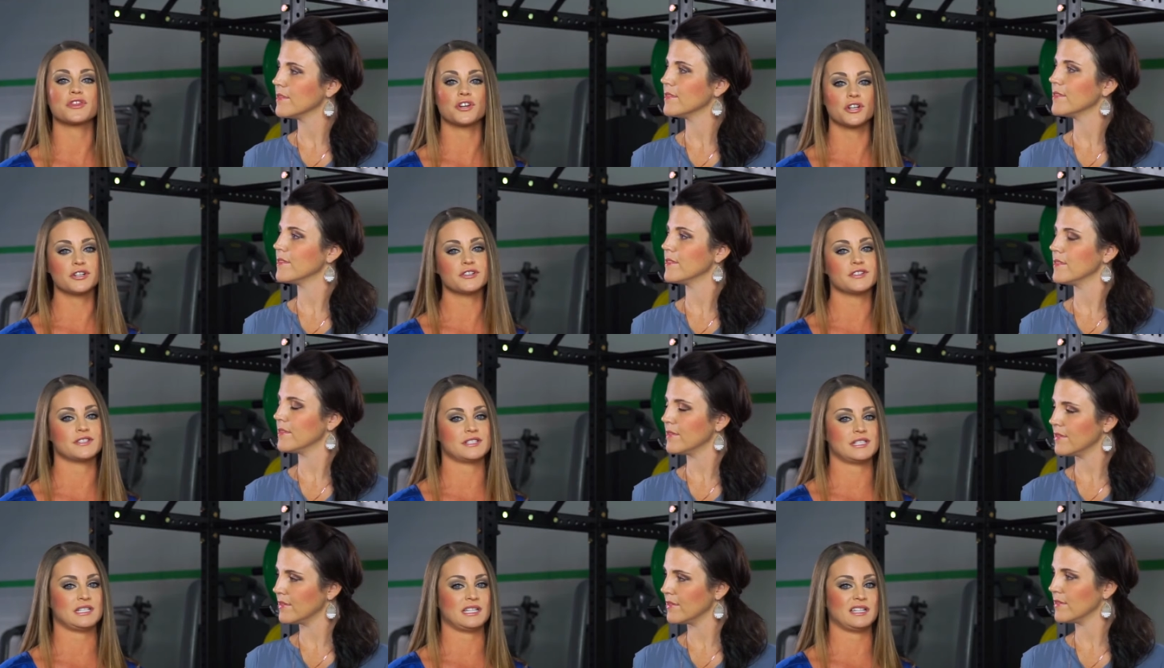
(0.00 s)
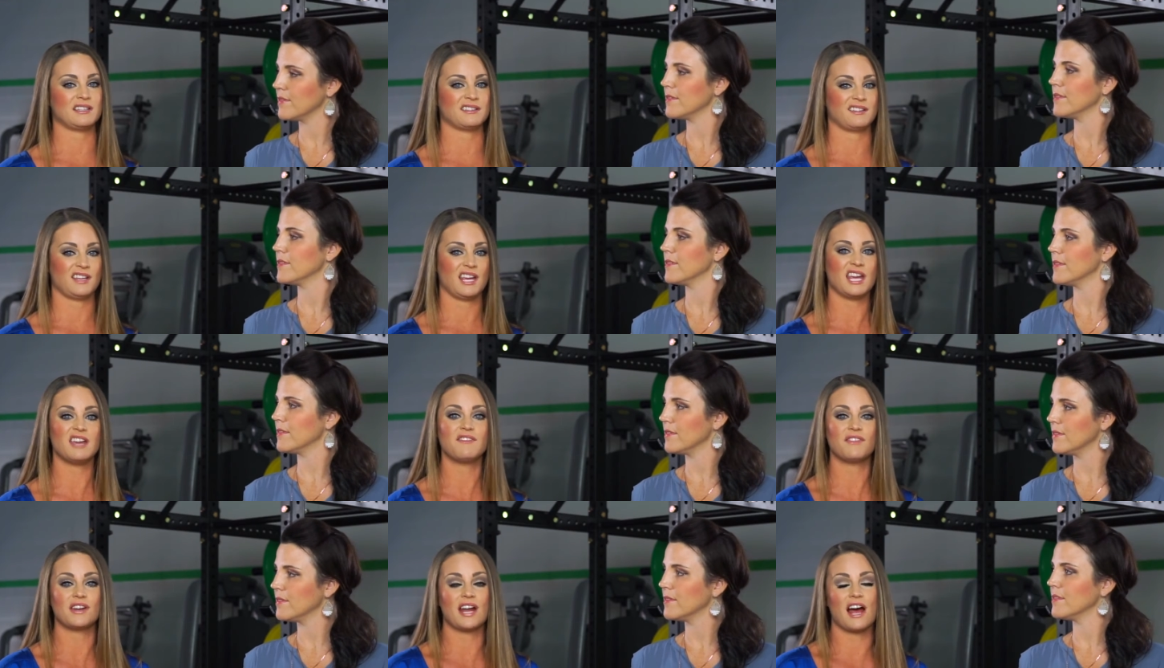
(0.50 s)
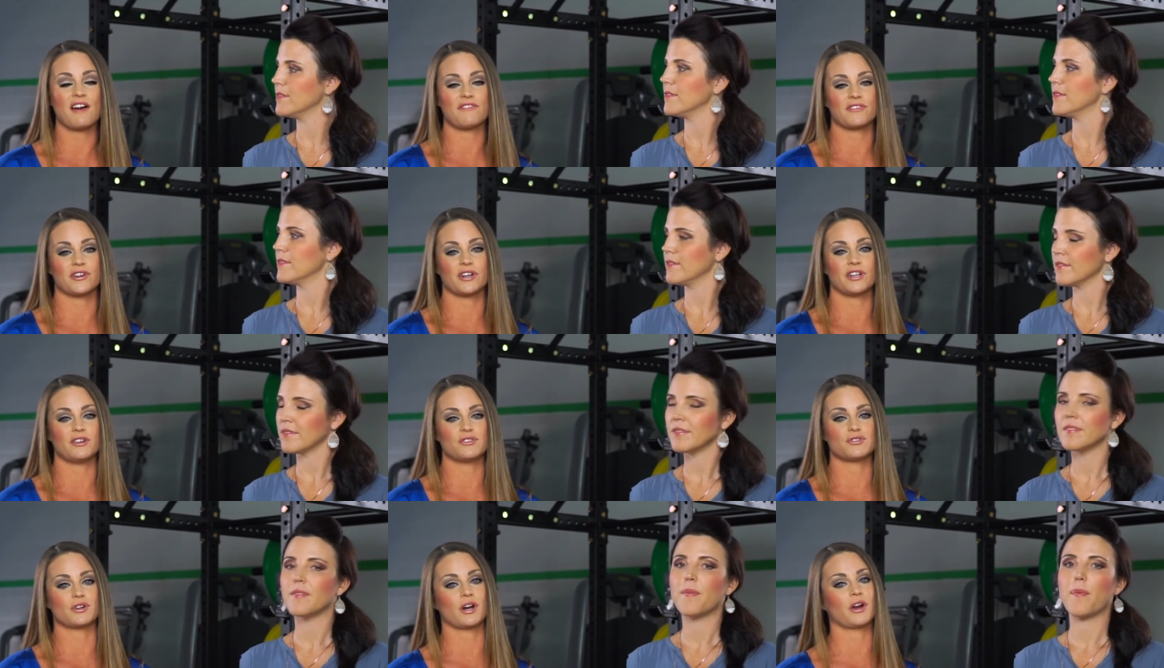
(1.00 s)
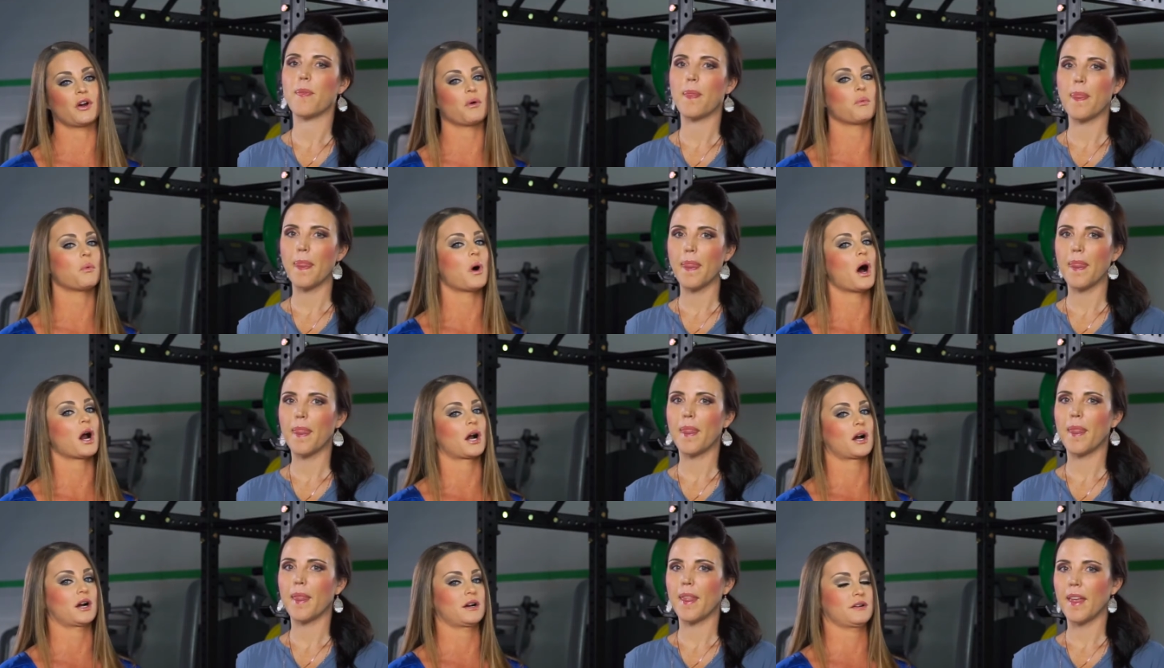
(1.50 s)
Speaker 1: thirsty, even after you drink
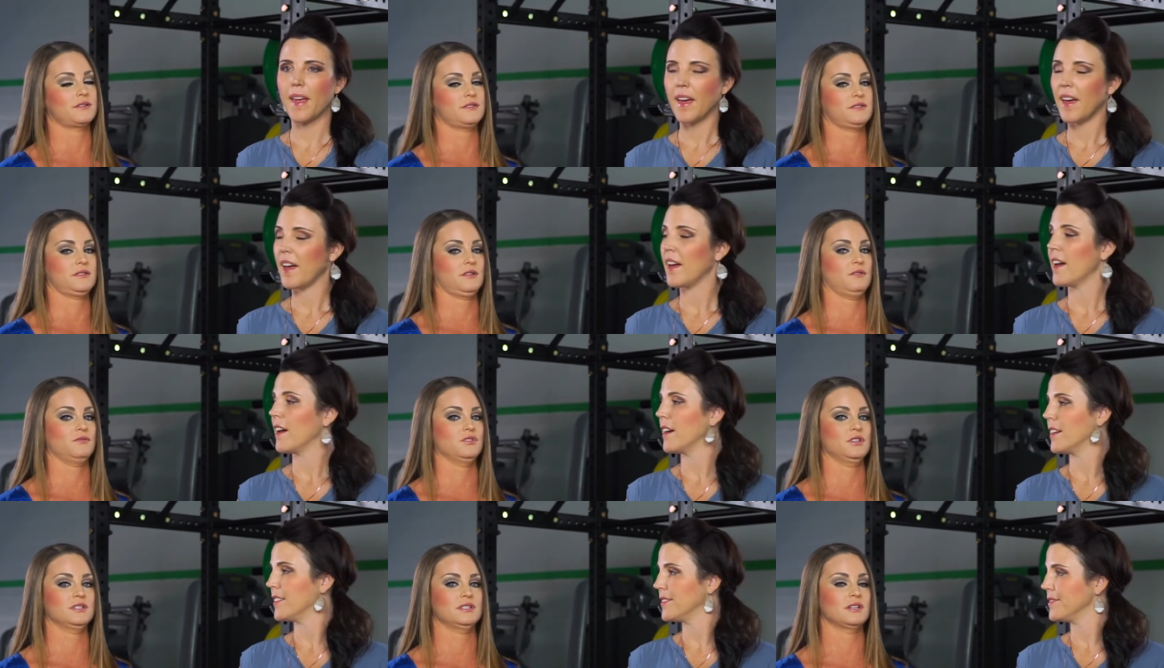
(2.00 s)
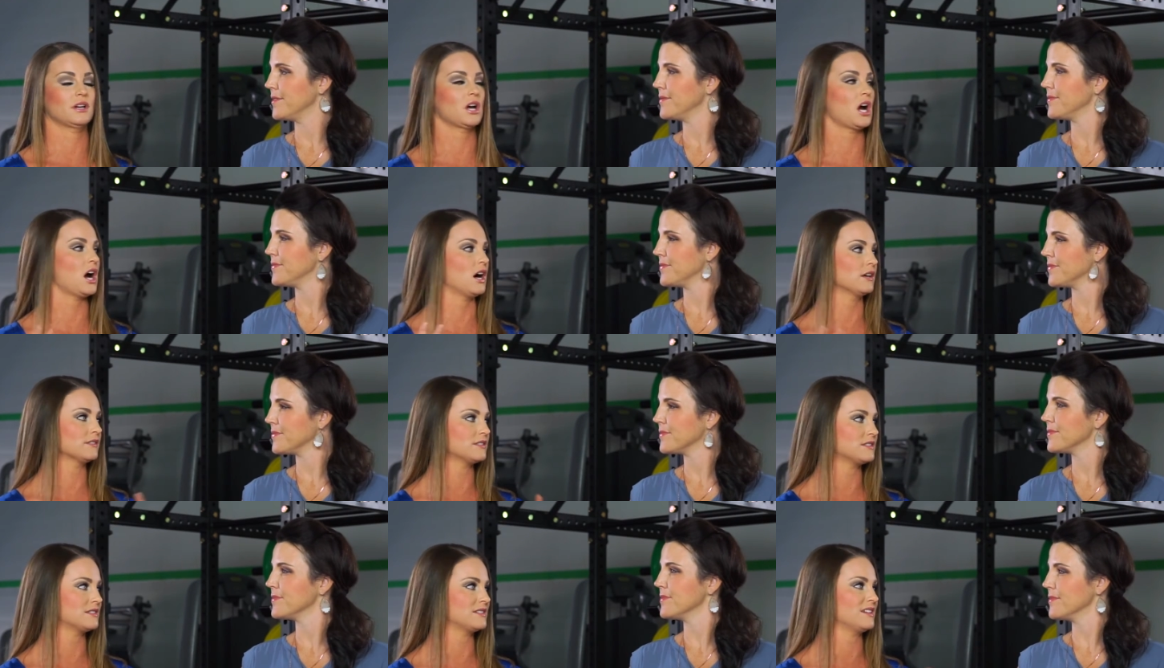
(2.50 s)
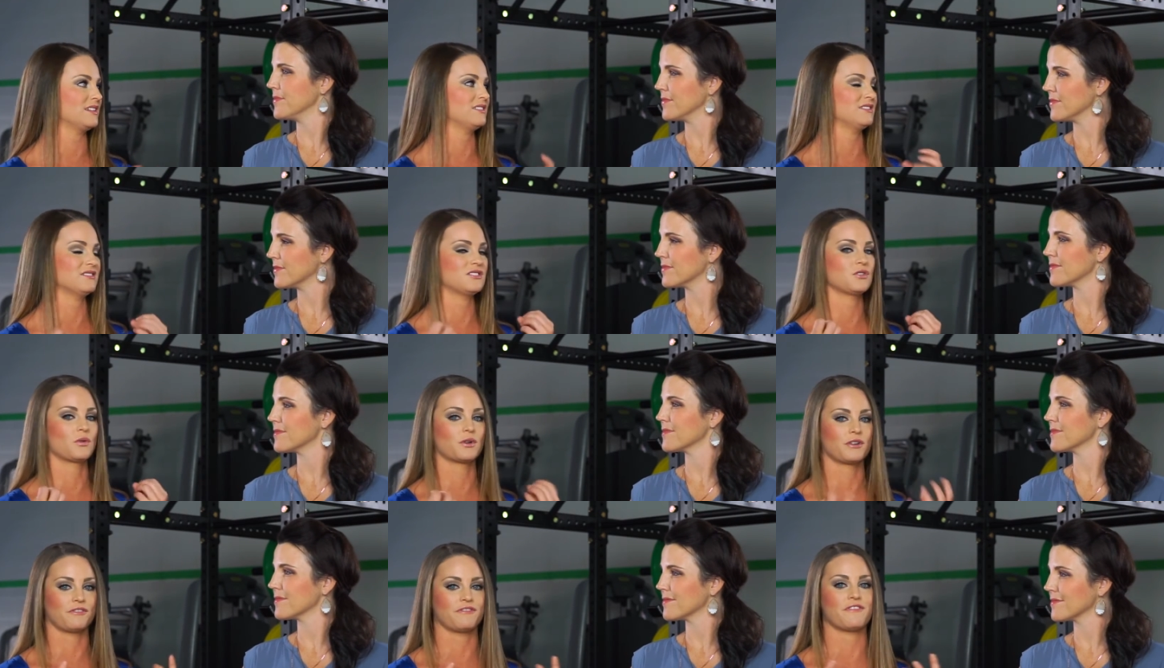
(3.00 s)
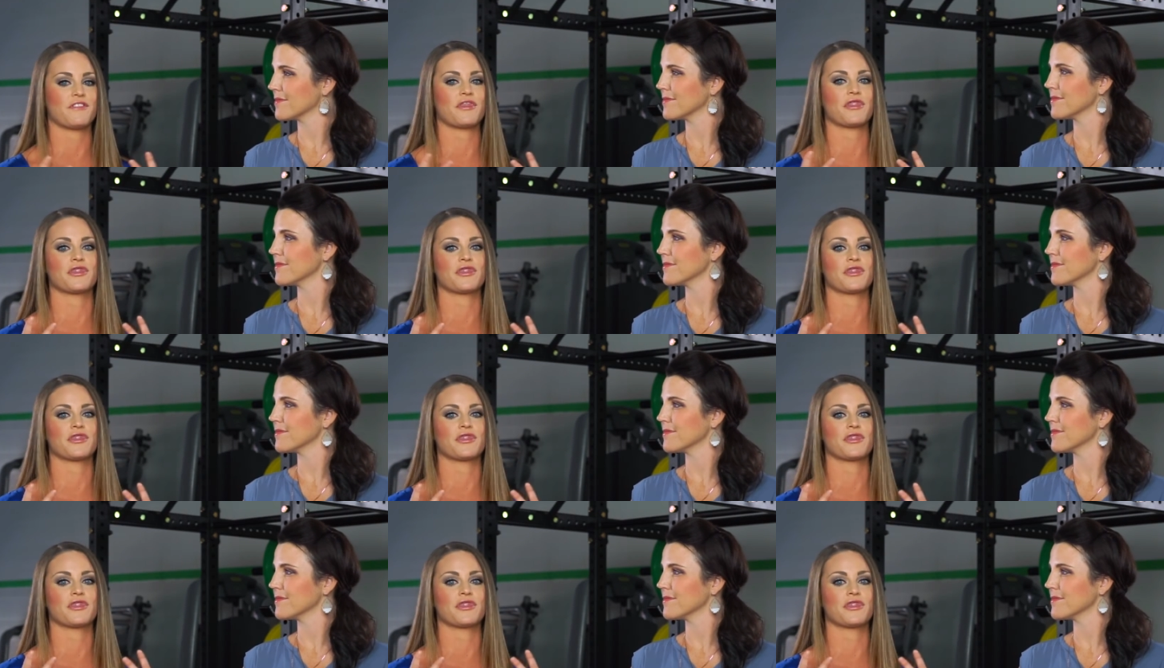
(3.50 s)
water. So just the constant sort of